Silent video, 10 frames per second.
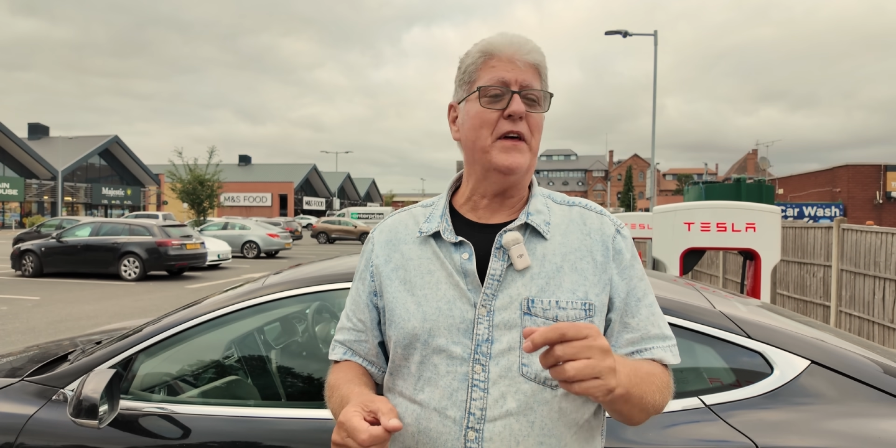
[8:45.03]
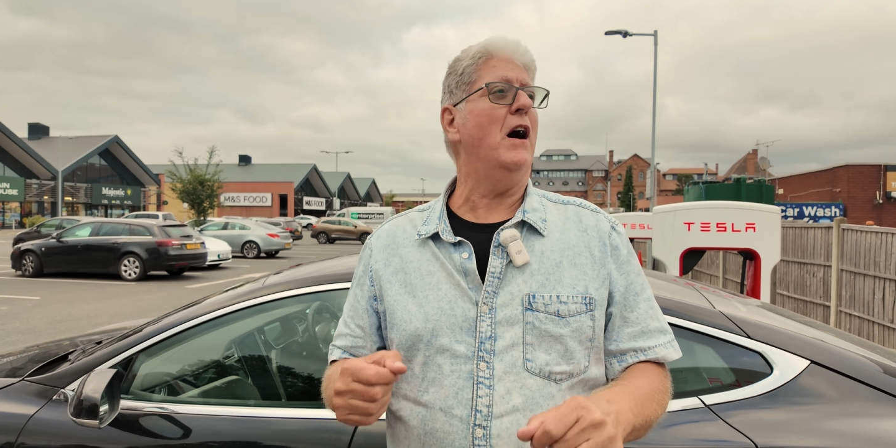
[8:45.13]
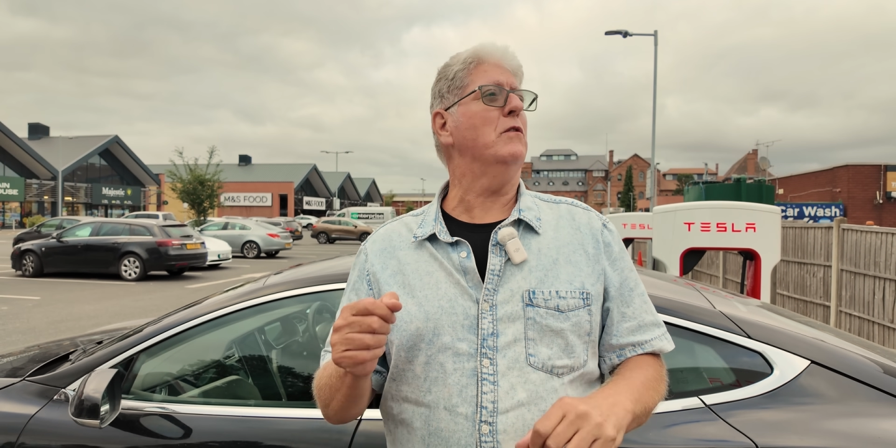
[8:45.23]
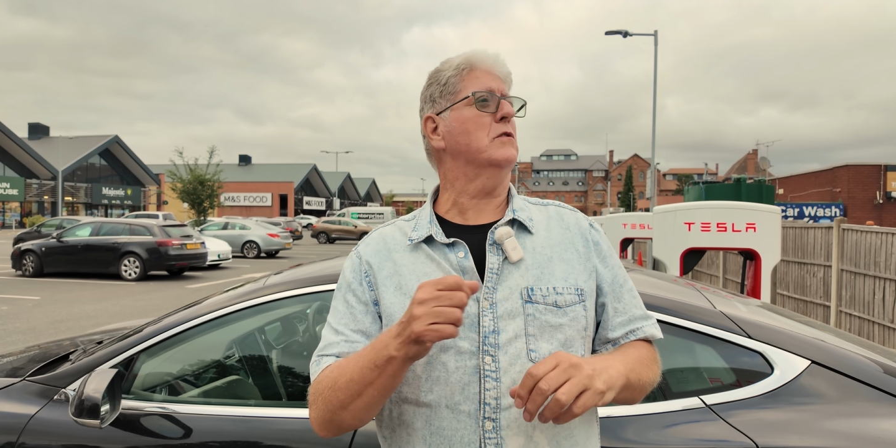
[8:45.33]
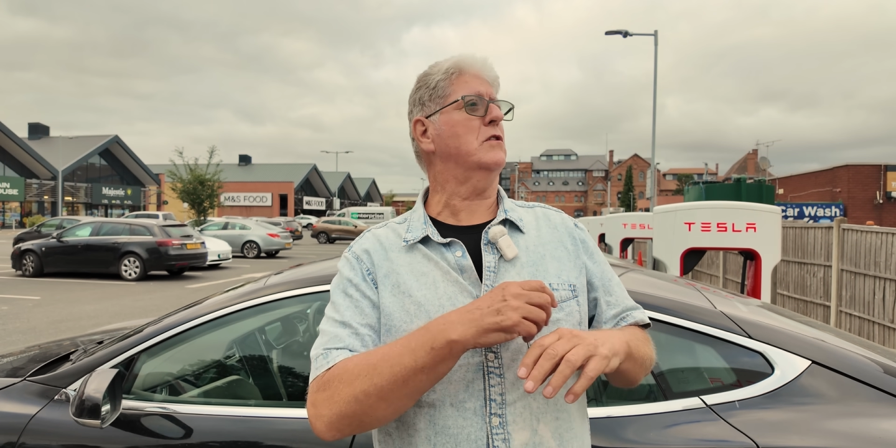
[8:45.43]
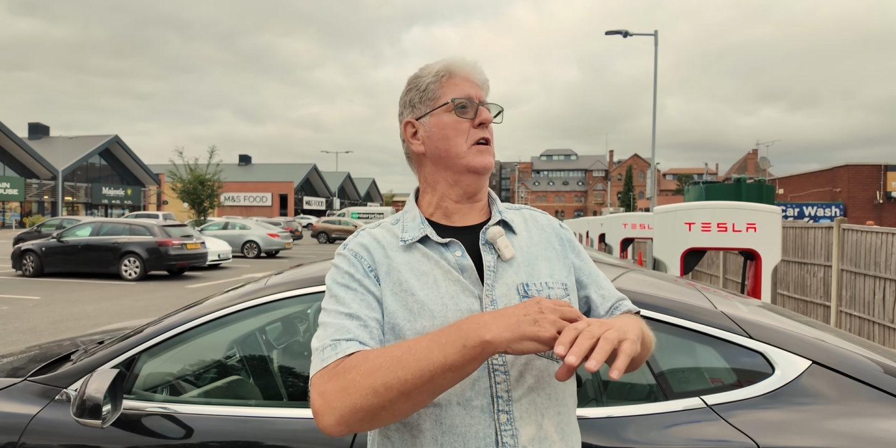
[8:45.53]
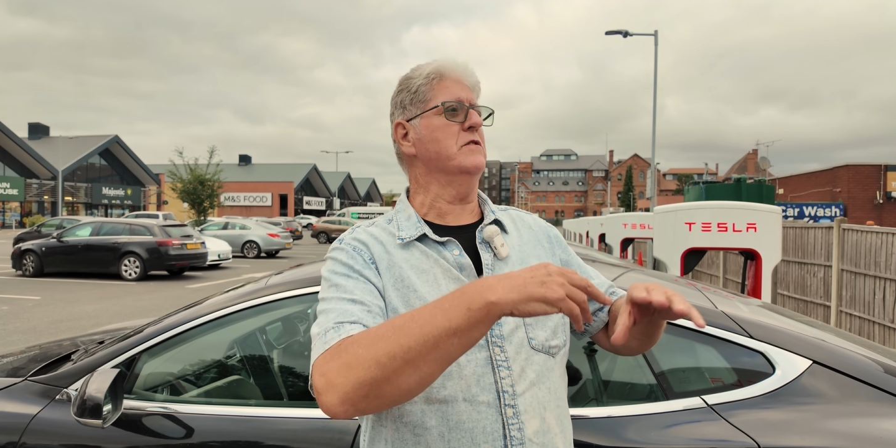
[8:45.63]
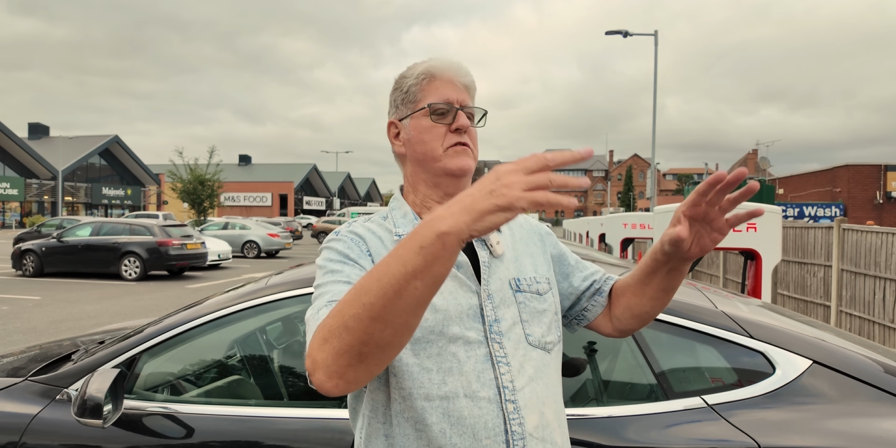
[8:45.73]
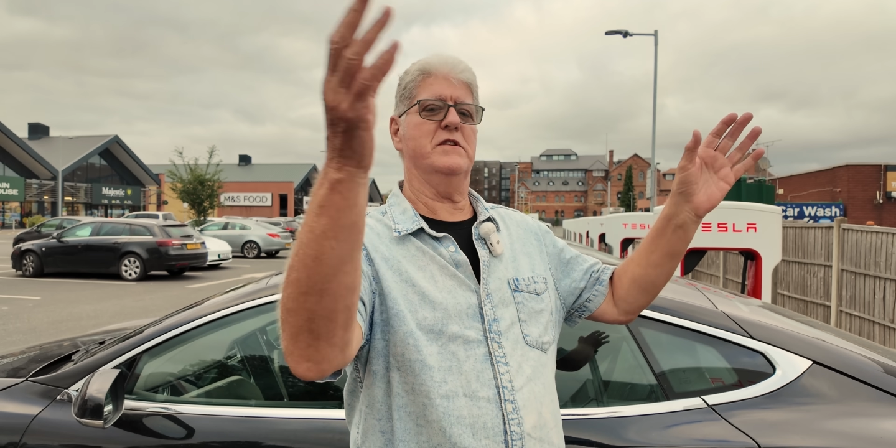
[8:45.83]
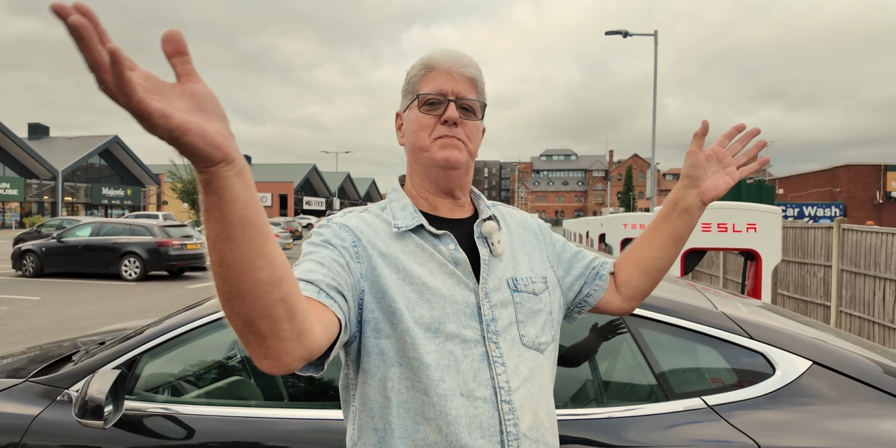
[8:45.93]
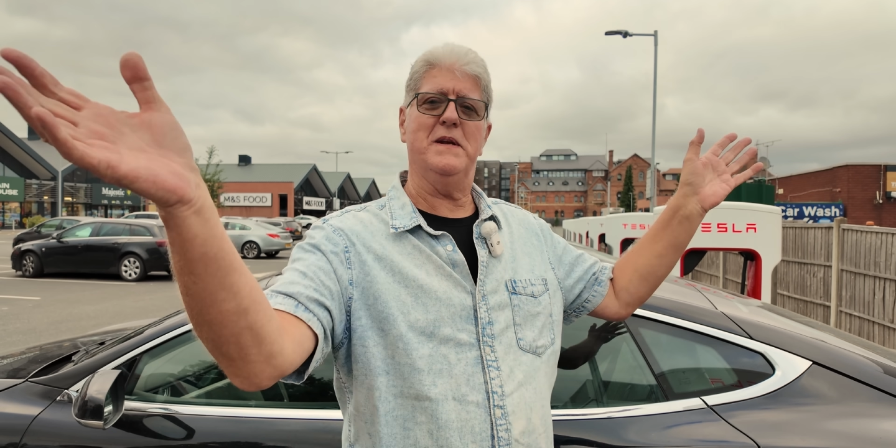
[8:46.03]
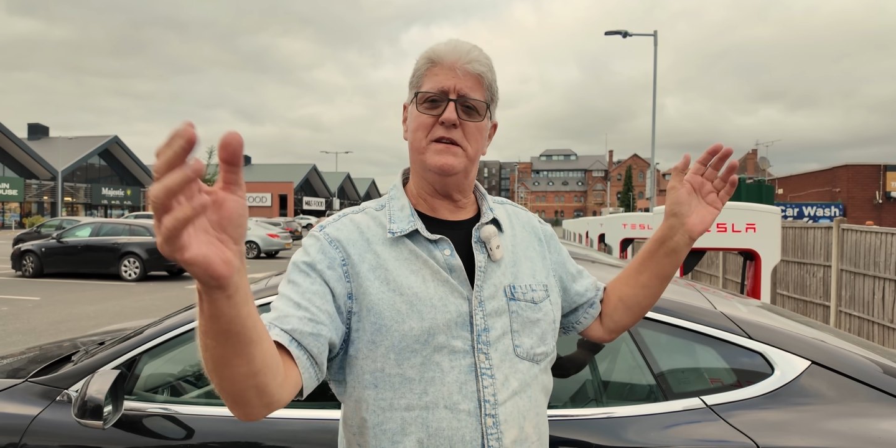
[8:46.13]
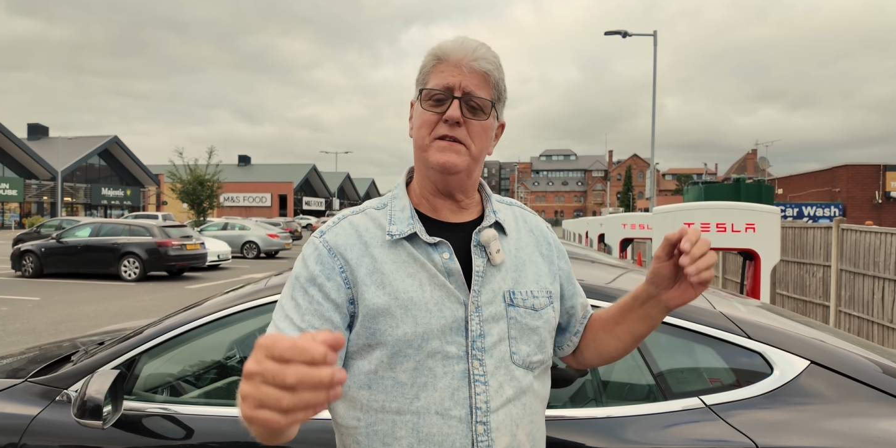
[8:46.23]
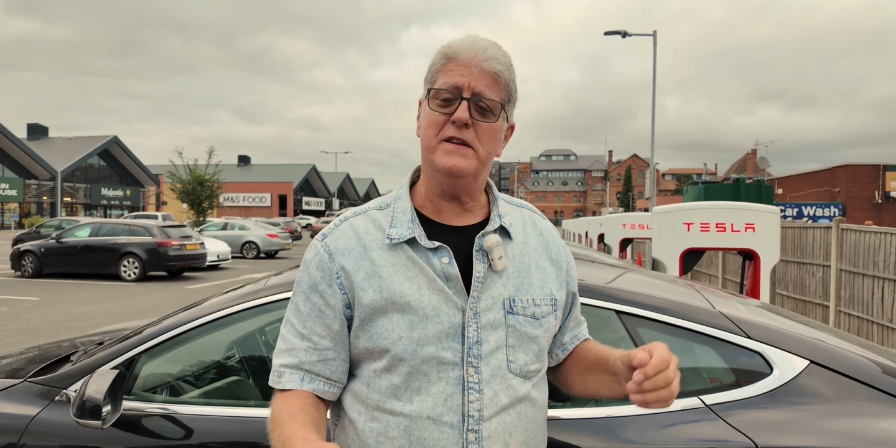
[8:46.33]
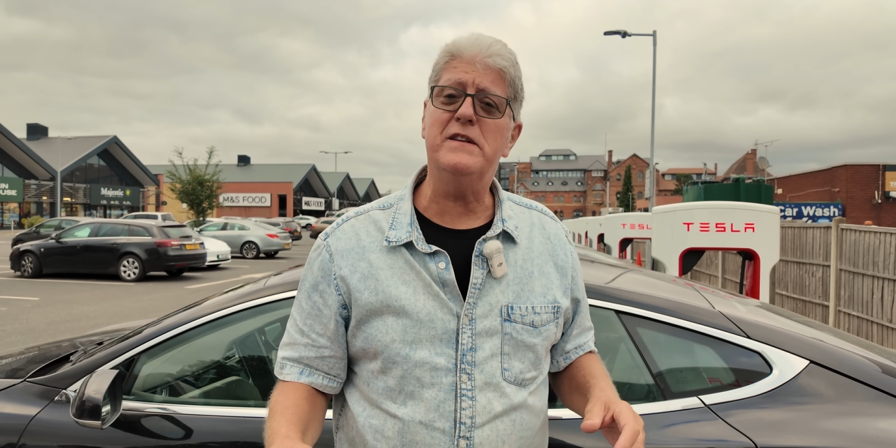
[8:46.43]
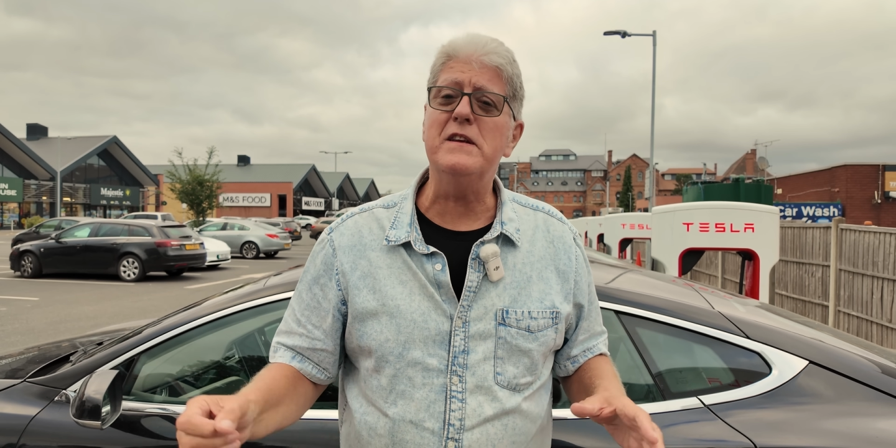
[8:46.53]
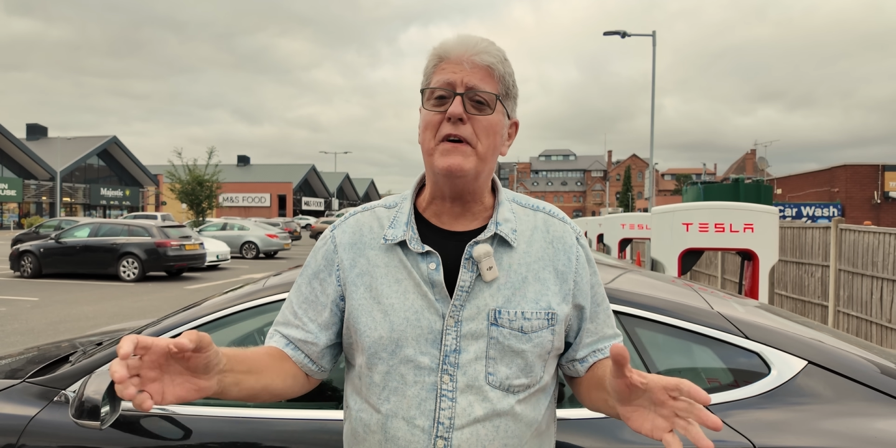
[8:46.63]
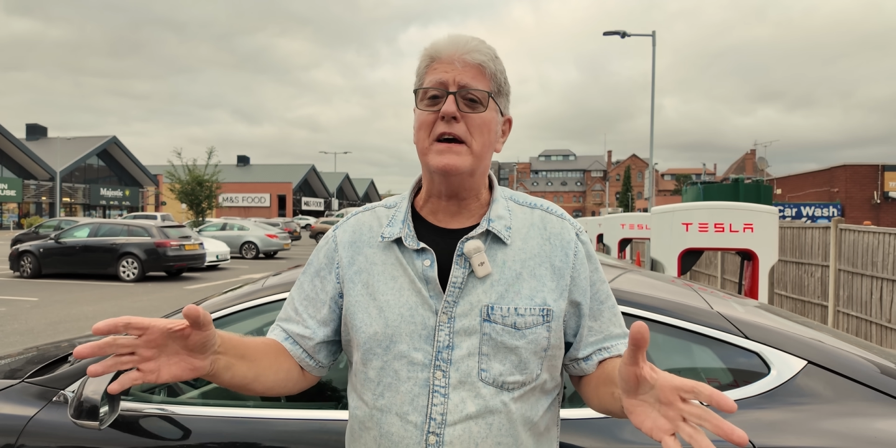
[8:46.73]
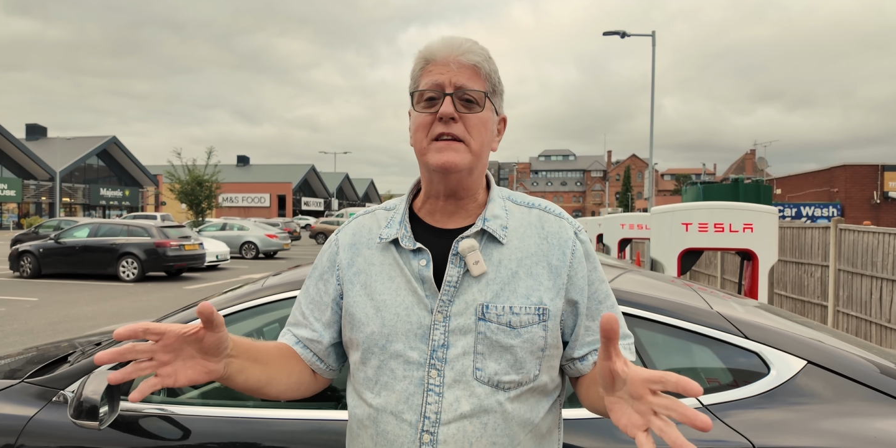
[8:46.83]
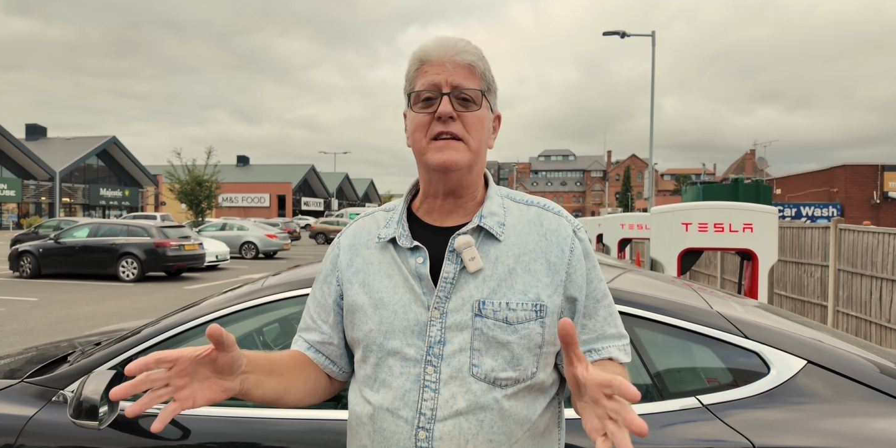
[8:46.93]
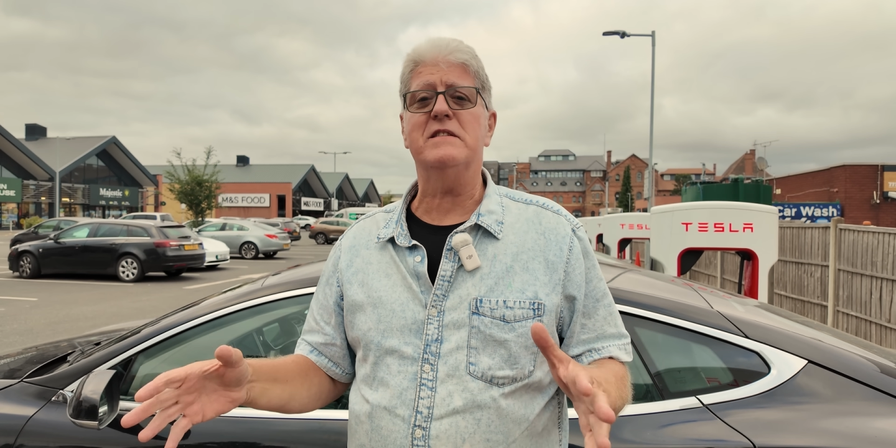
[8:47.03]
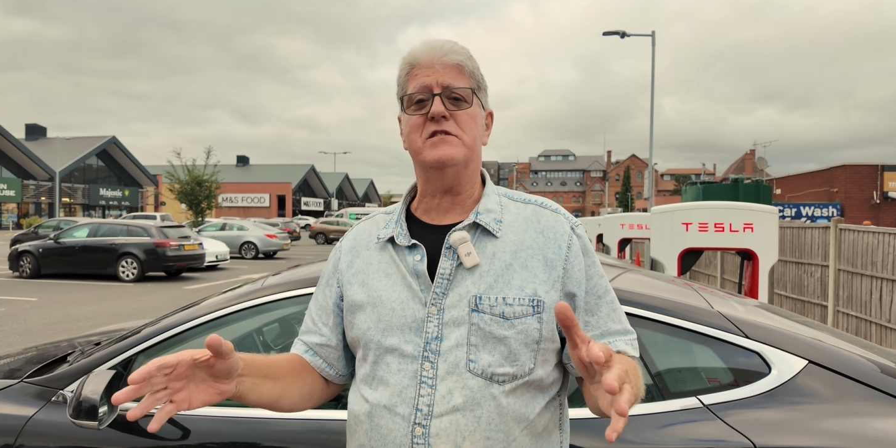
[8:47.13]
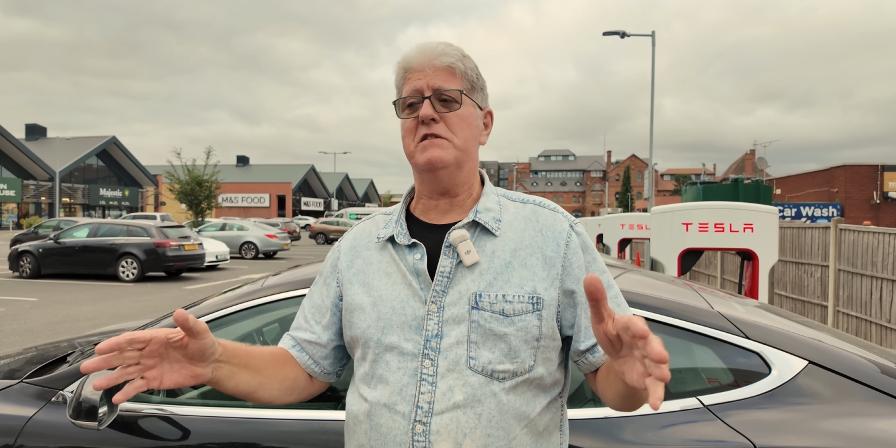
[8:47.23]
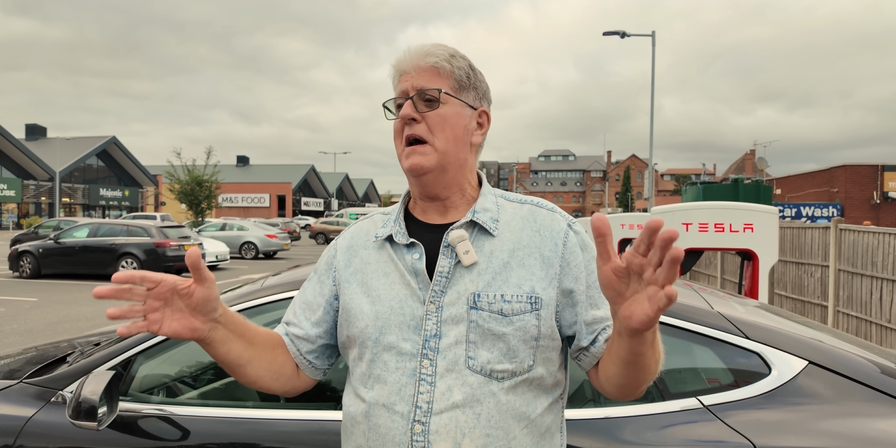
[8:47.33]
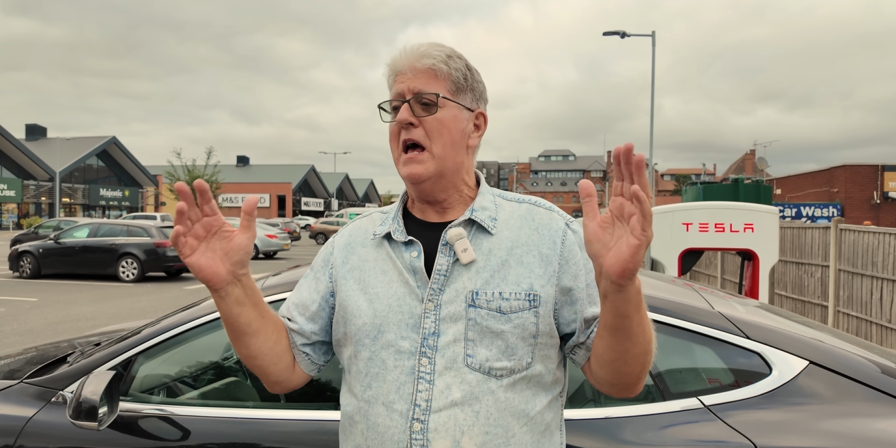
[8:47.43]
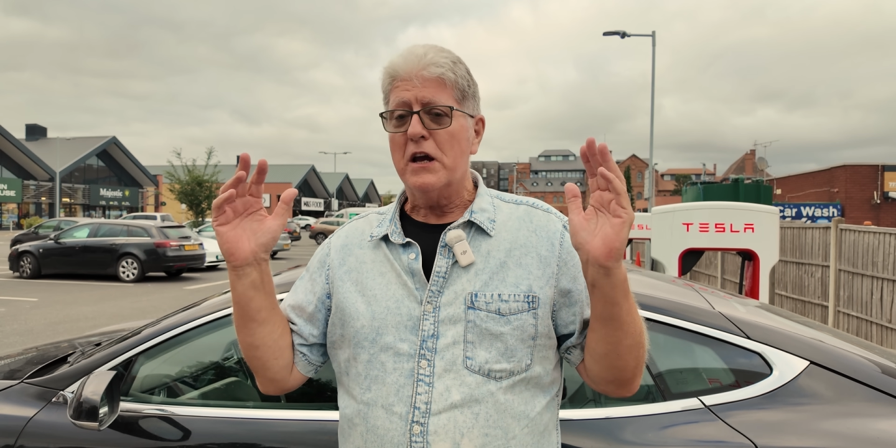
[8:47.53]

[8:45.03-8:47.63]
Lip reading: The whole country has been divided into